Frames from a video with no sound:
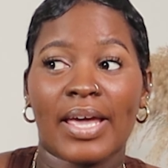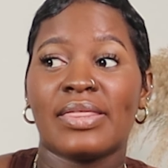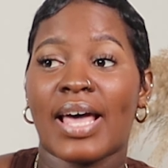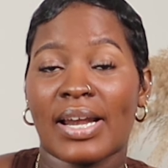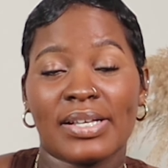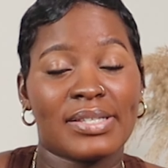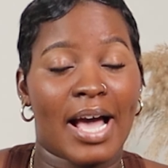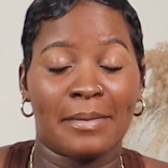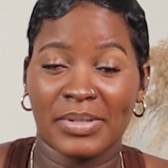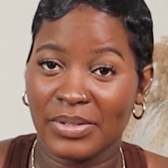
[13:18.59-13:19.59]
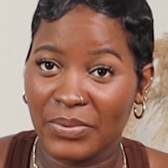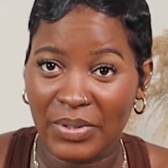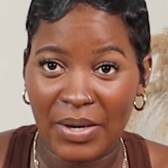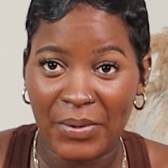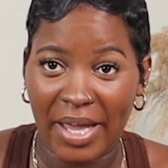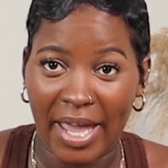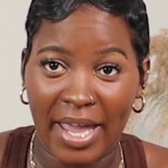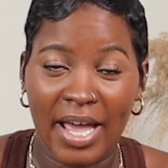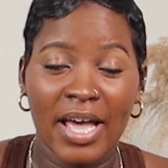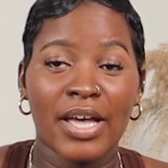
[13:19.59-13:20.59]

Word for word: and that is absolutely okay.